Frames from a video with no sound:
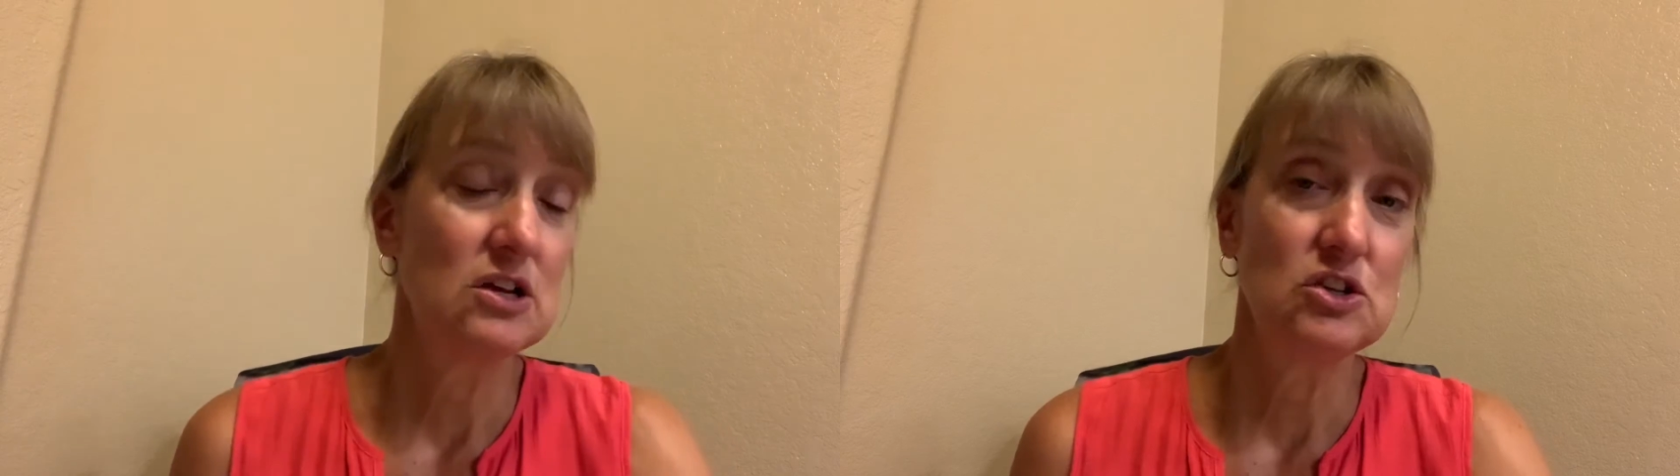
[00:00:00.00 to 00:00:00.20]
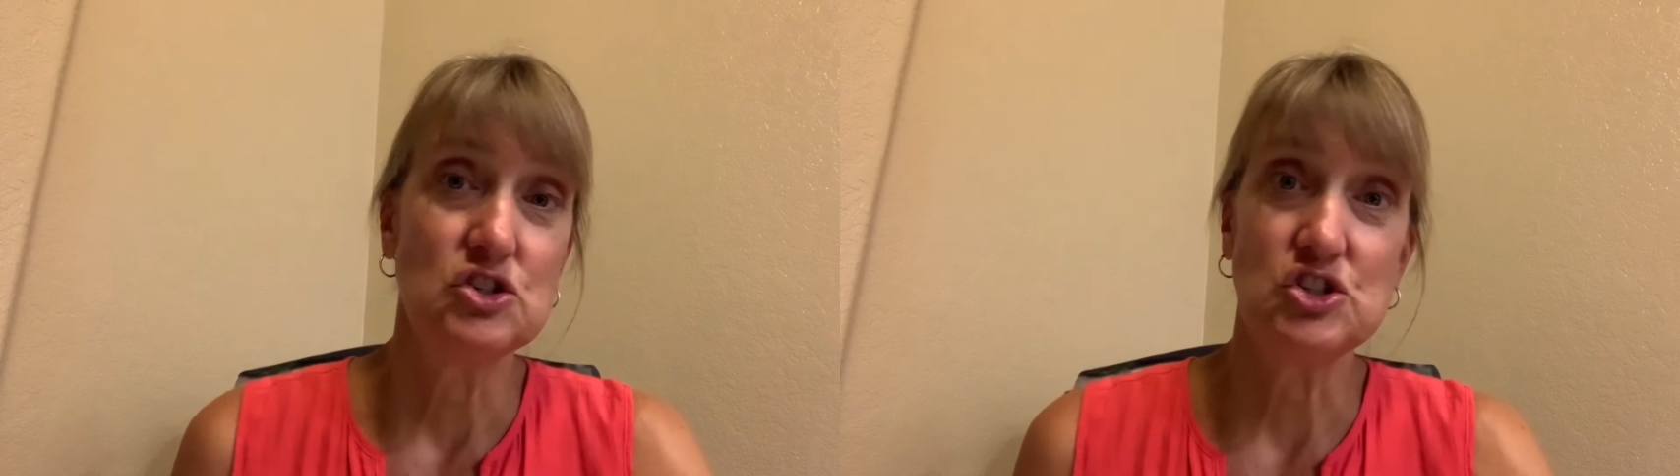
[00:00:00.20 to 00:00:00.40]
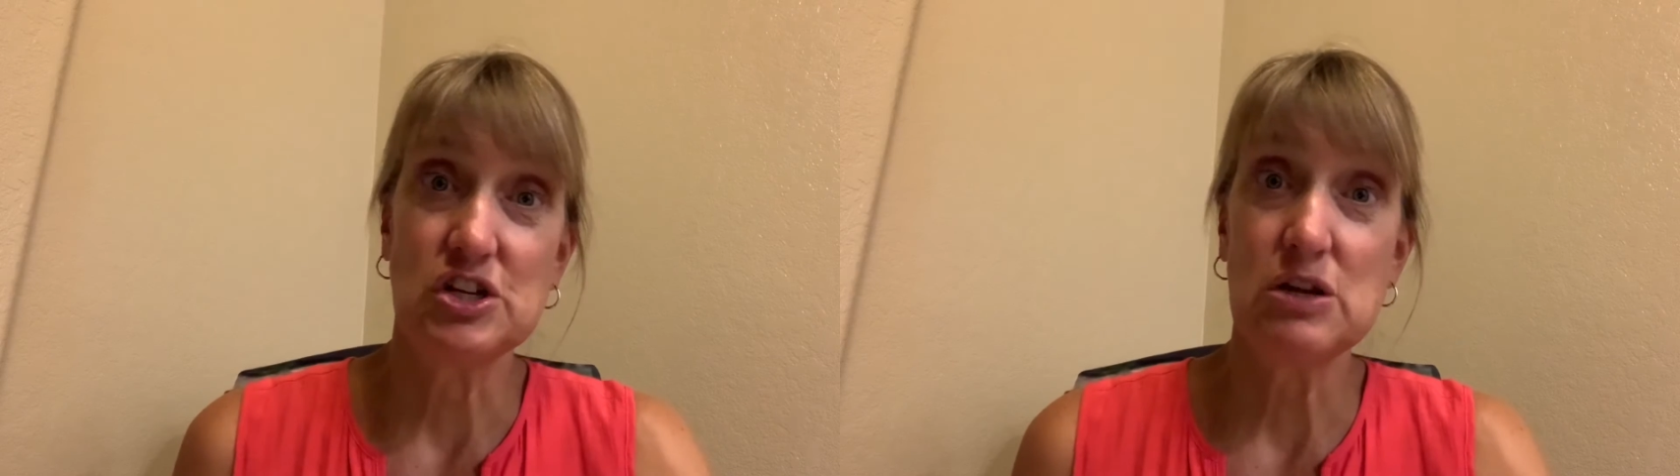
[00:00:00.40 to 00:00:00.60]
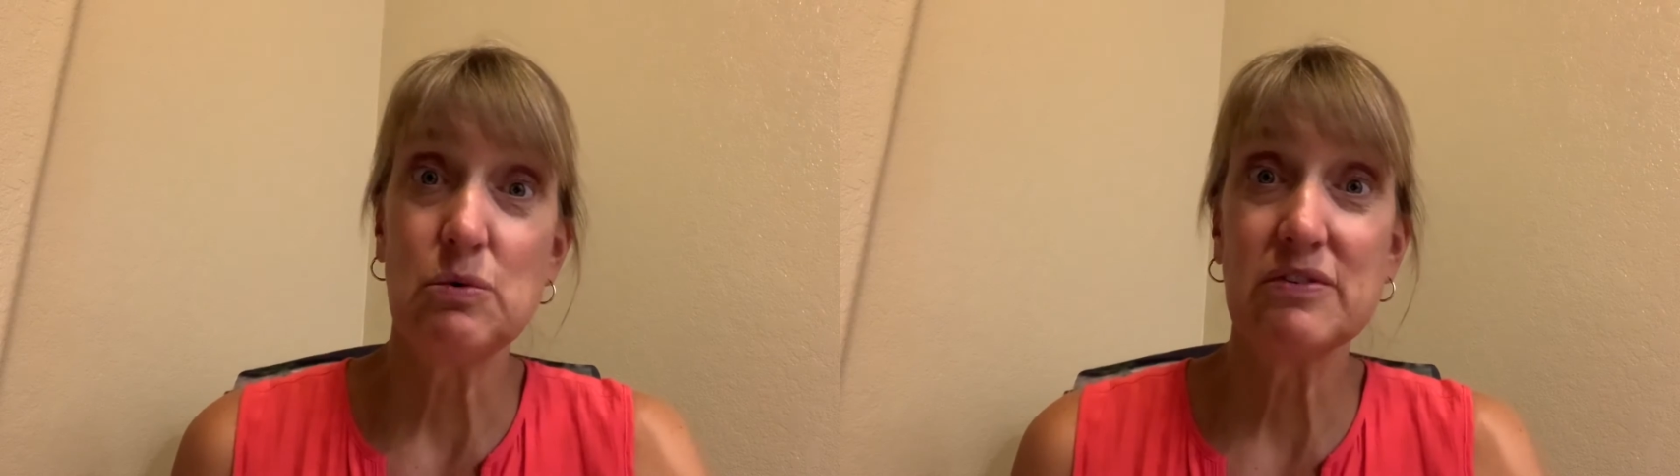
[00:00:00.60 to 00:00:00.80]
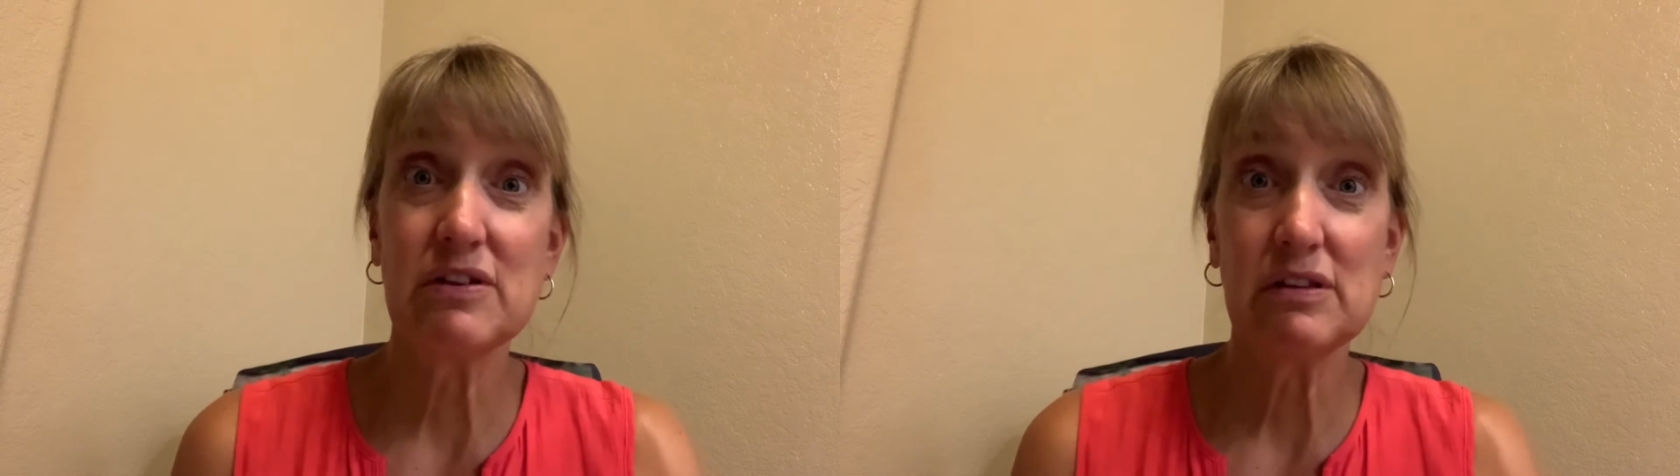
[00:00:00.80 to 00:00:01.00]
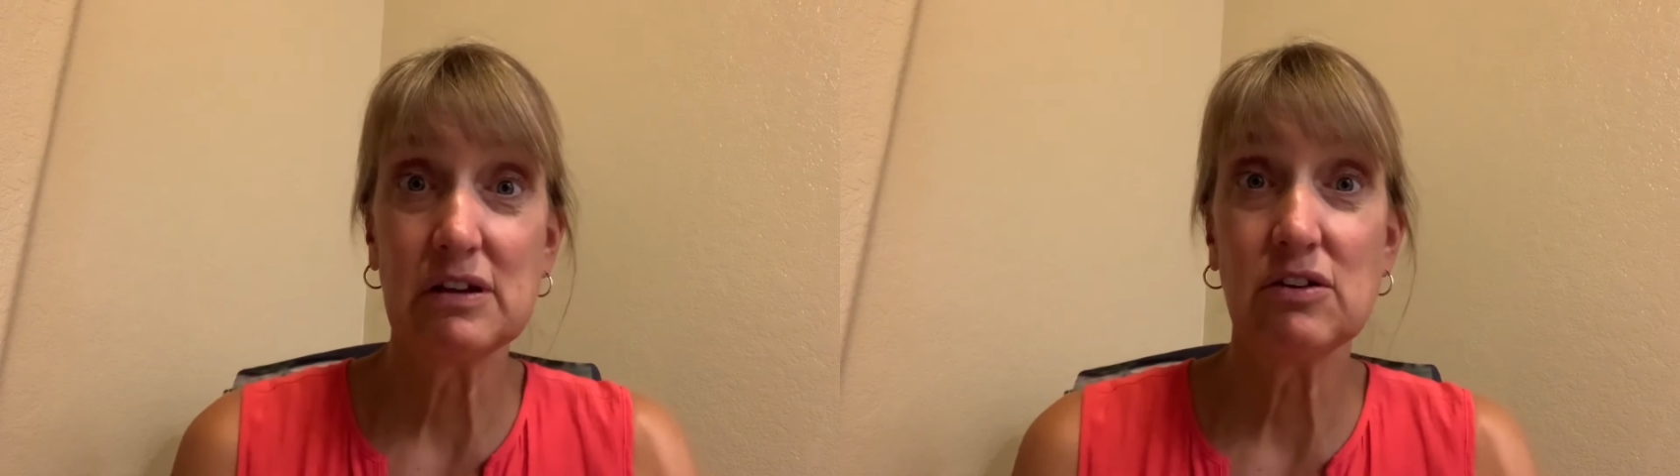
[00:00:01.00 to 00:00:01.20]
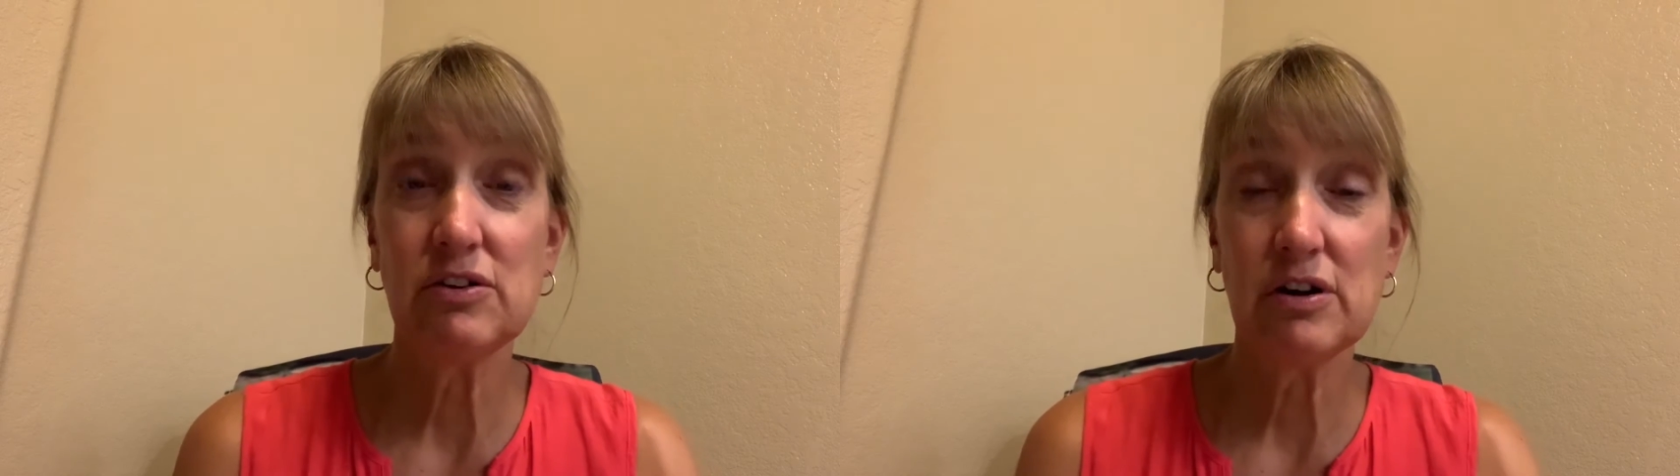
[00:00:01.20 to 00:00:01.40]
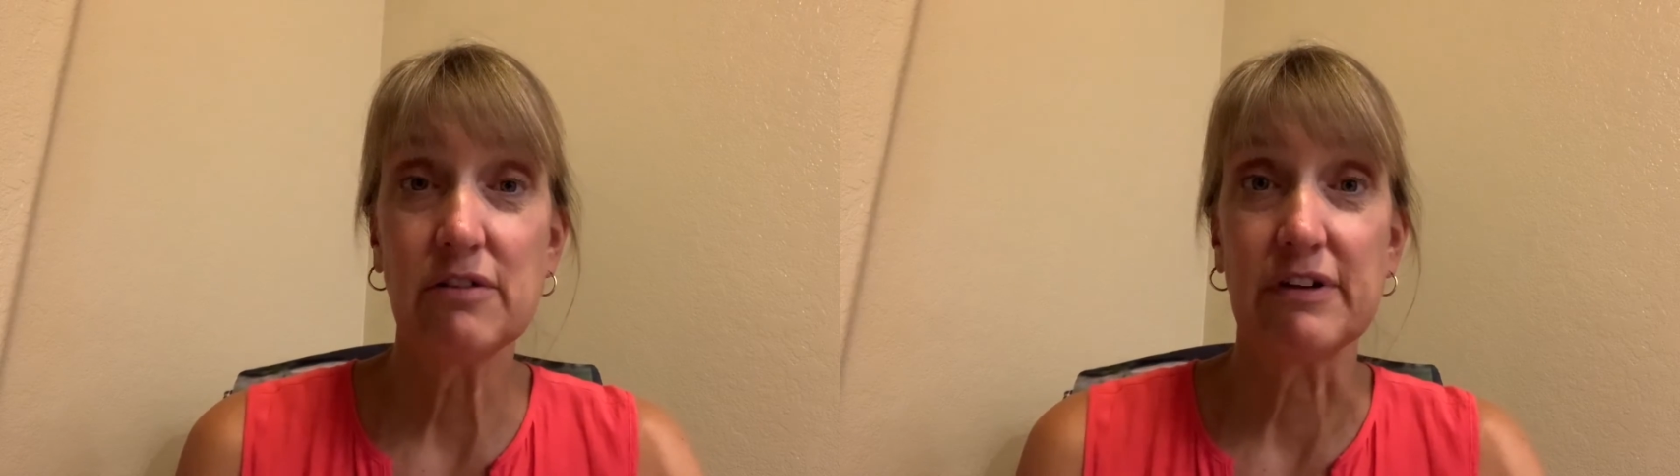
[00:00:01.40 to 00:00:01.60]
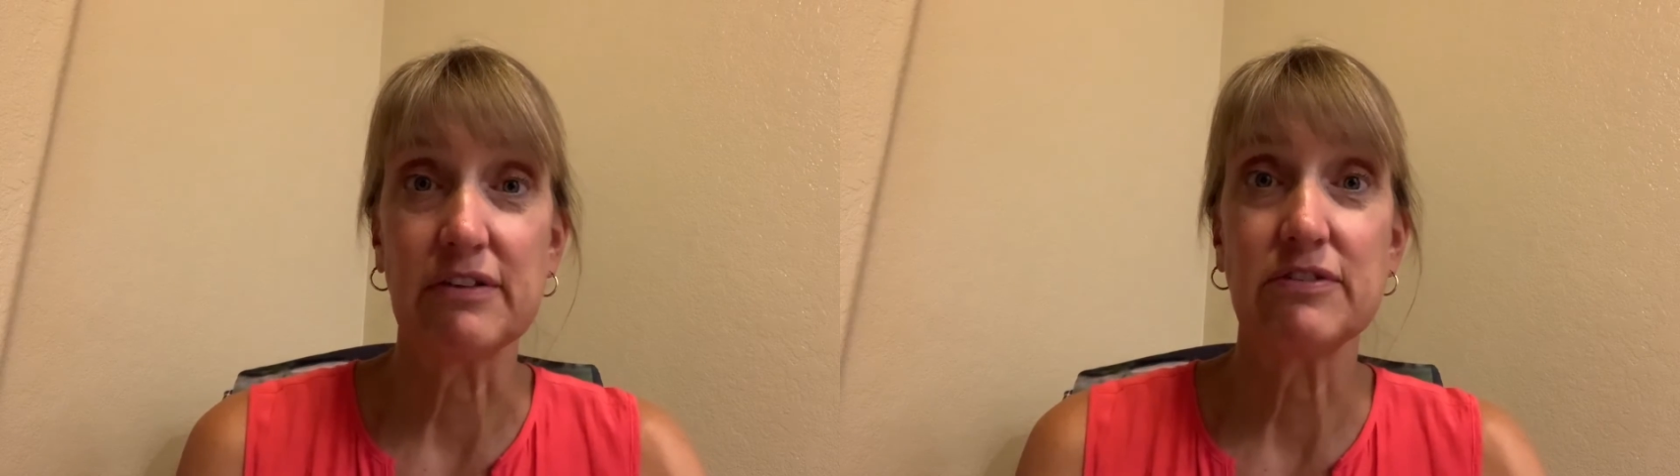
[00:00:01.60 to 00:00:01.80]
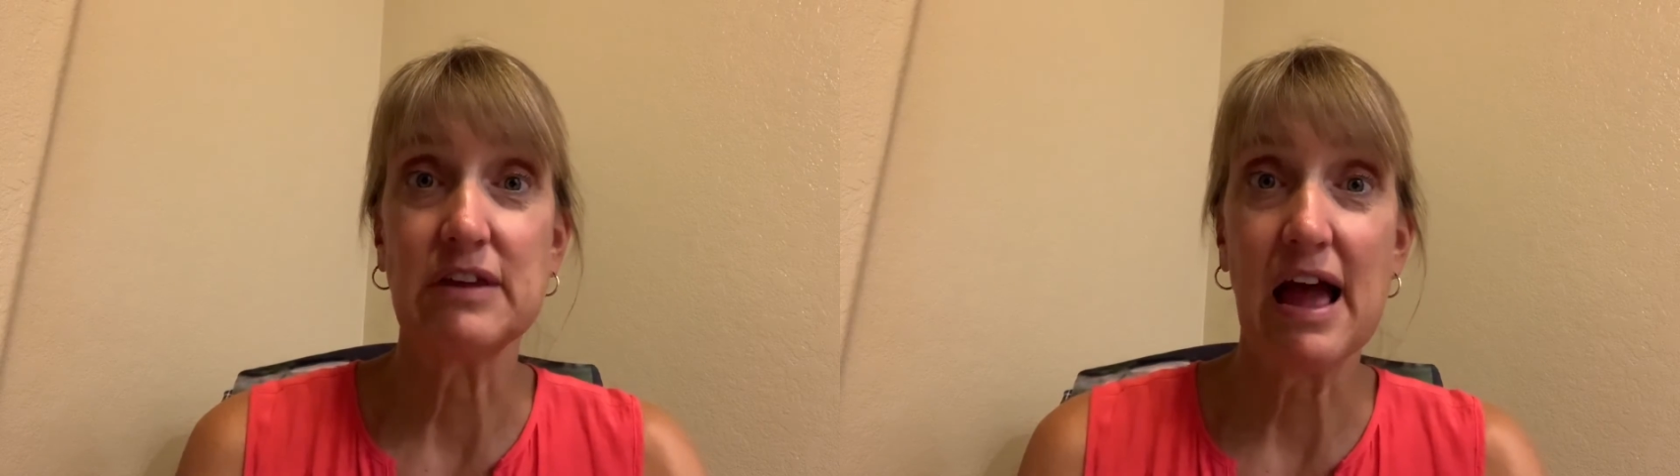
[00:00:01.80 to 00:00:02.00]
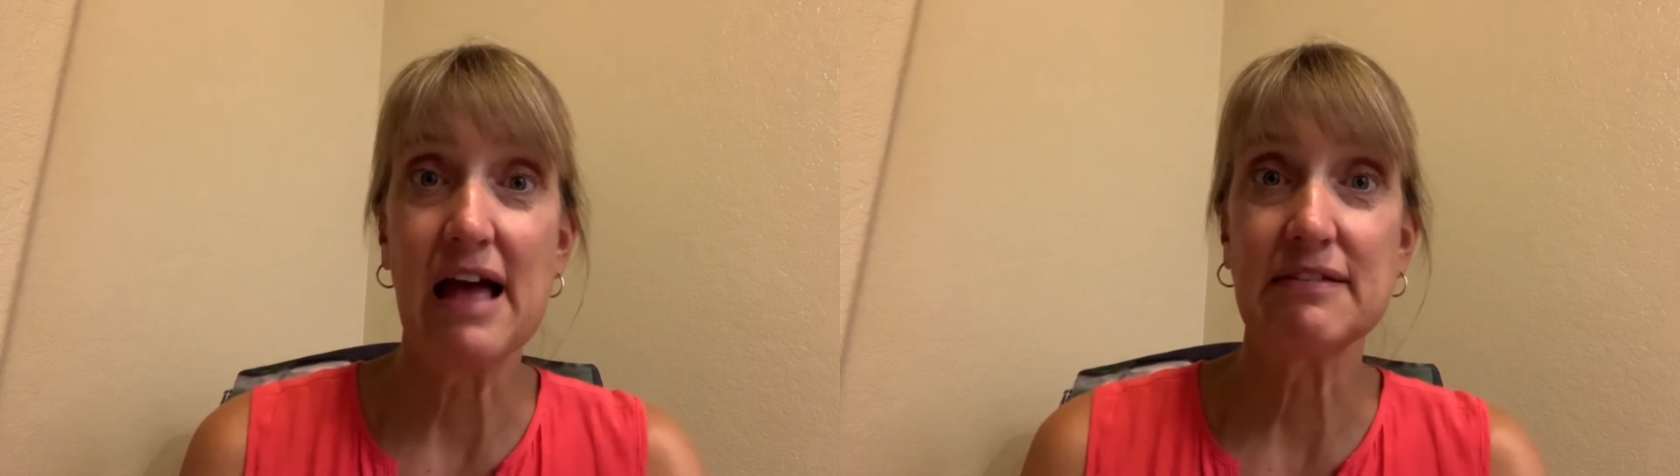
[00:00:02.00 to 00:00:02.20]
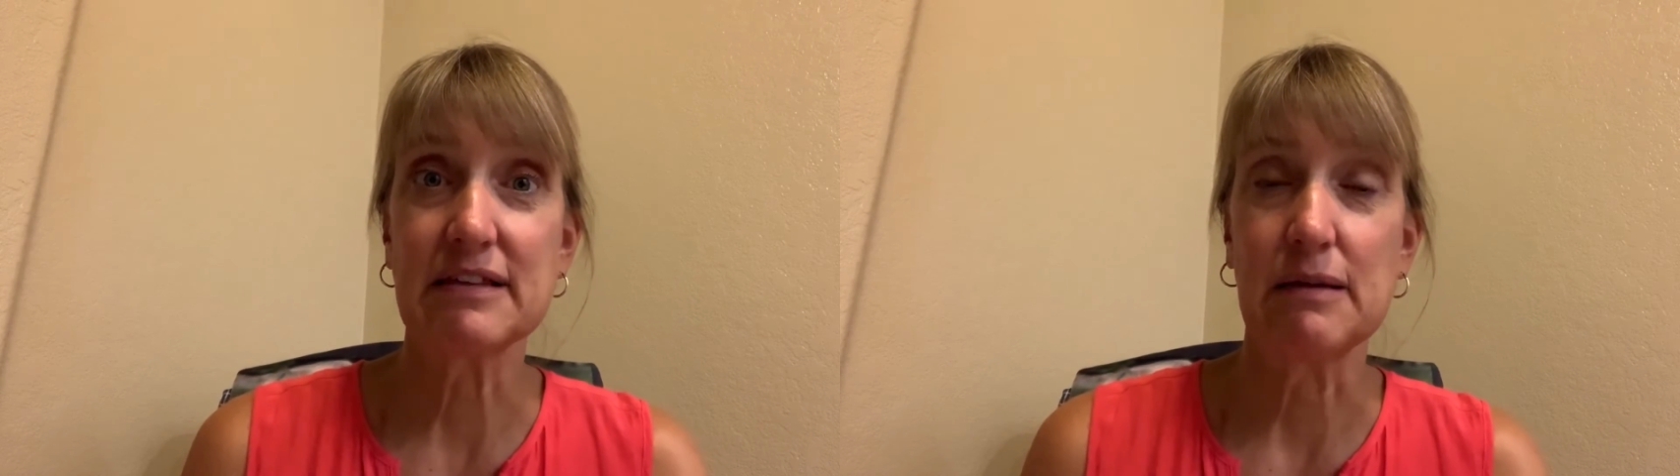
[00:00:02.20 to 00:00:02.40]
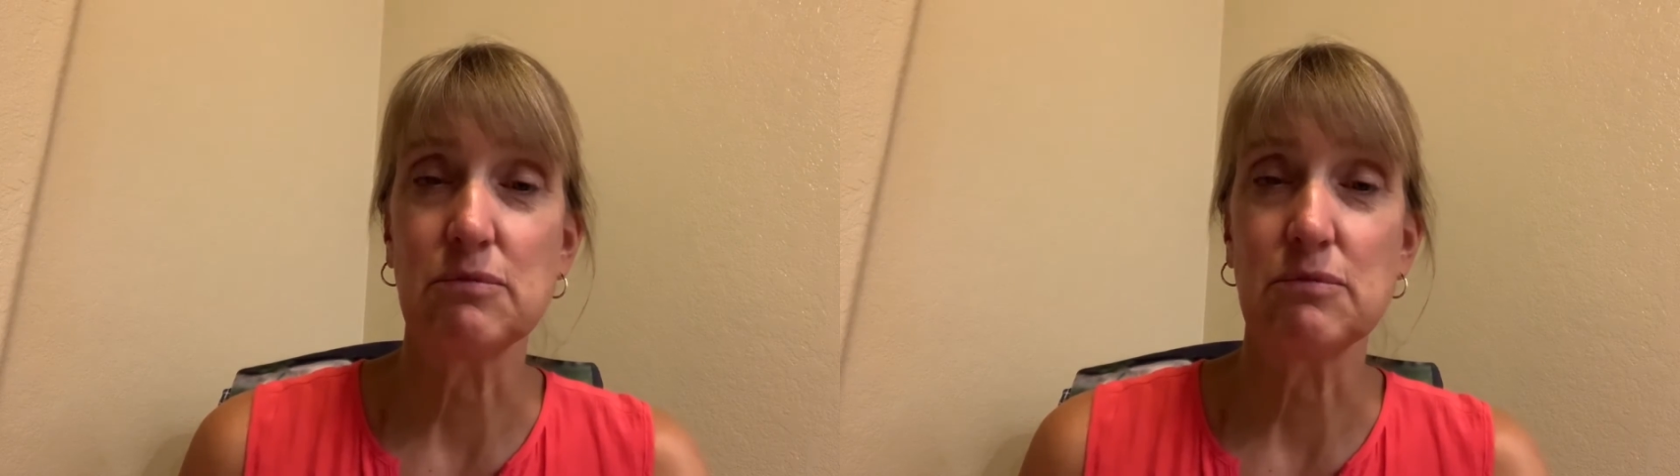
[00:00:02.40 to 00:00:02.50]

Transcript: She was a little nervous to ask him,